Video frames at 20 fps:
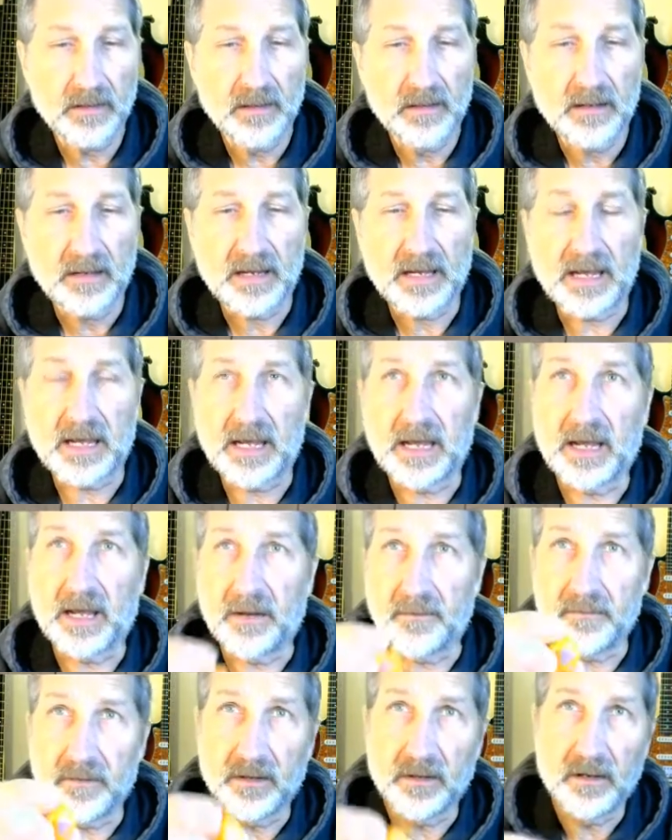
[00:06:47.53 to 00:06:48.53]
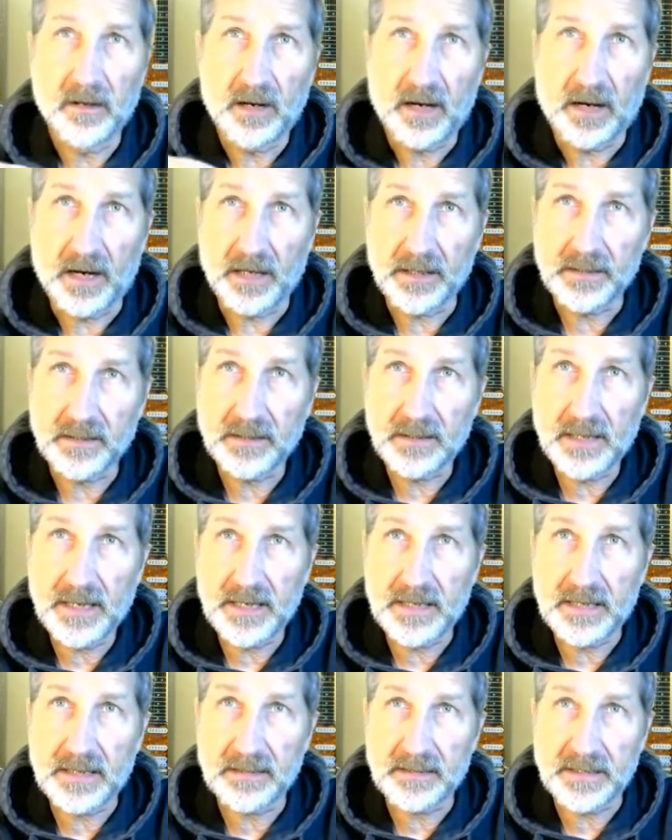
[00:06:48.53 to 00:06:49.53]
And
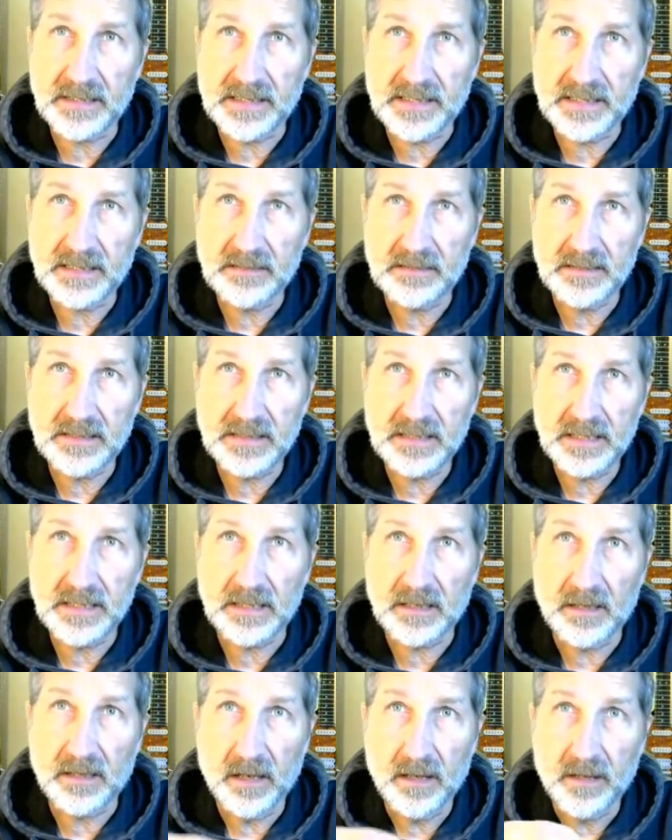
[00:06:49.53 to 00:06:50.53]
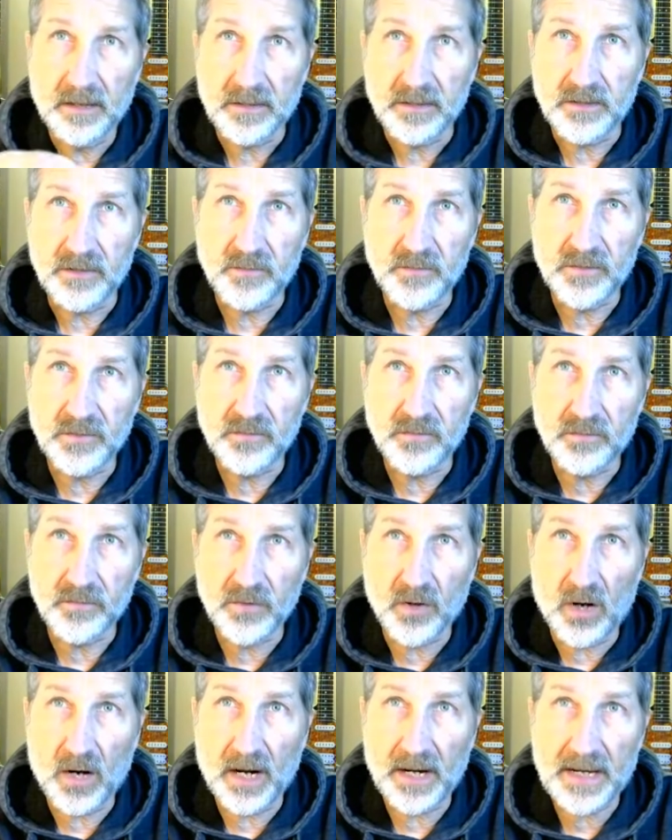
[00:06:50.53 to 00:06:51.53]
unlike D&D, you do
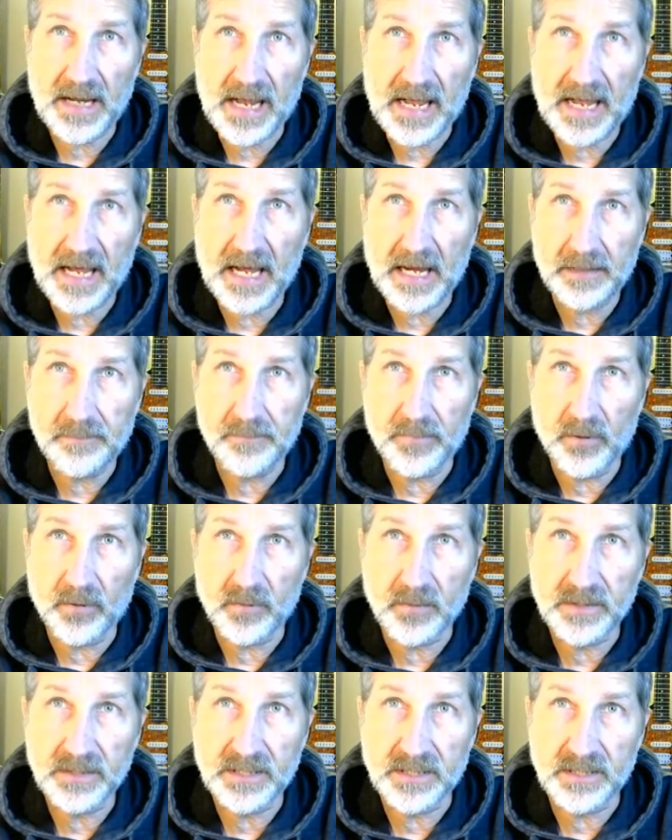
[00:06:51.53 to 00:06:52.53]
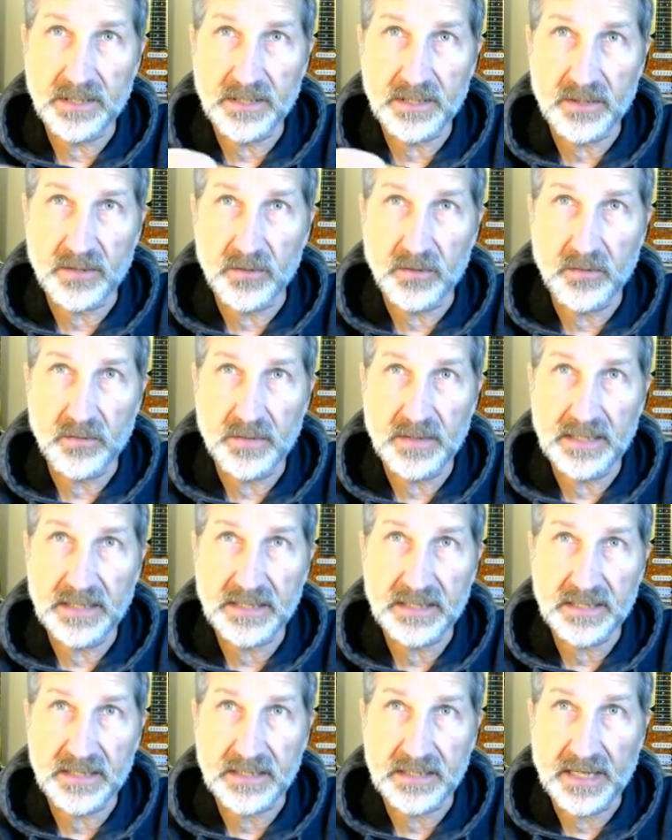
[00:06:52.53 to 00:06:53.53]
not add bonuses to
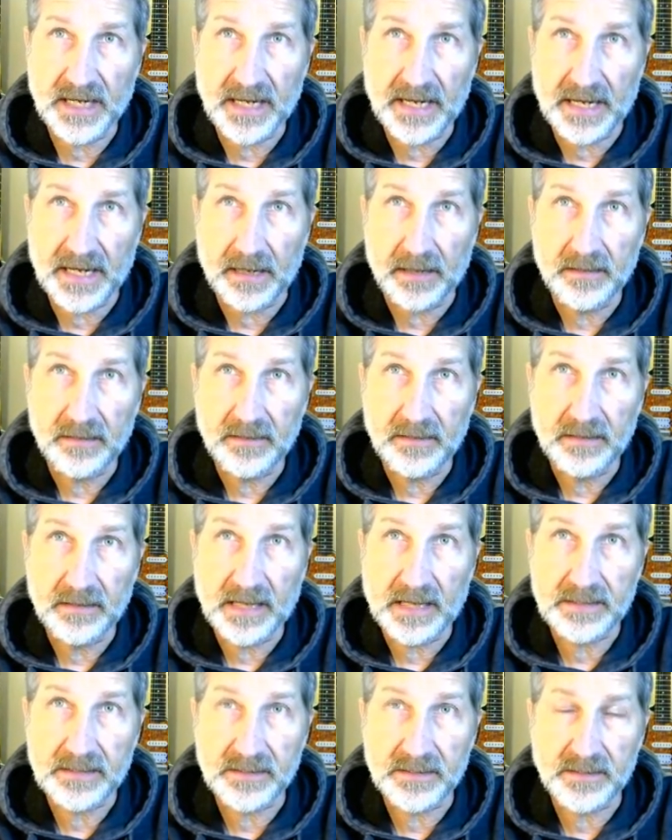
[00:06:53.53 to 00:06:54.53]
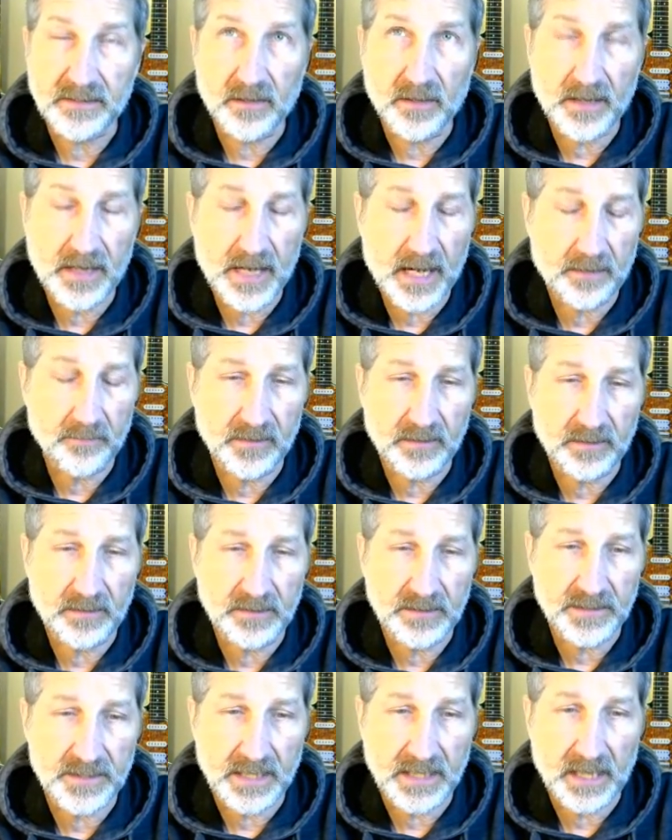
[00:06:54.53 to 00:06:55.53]
this die. That does not happen in
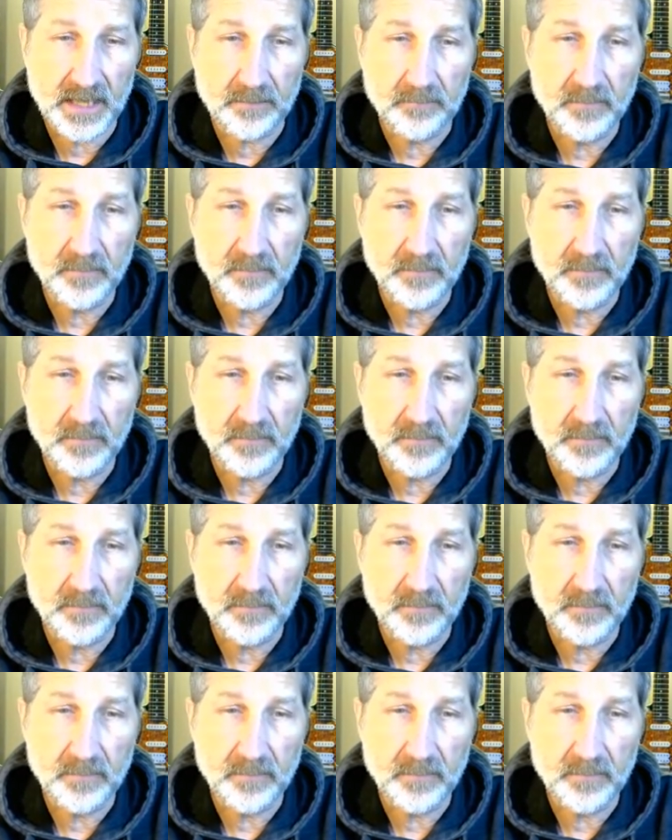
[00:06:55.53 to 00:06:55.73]
this game.